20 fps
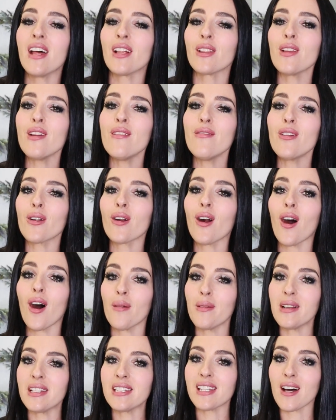Leave your
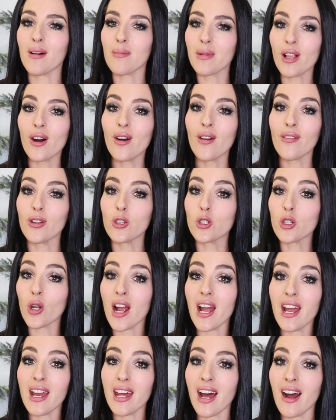comments down below if you
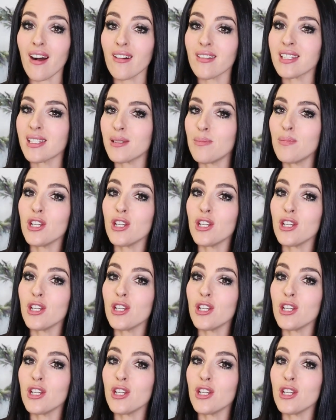try it out.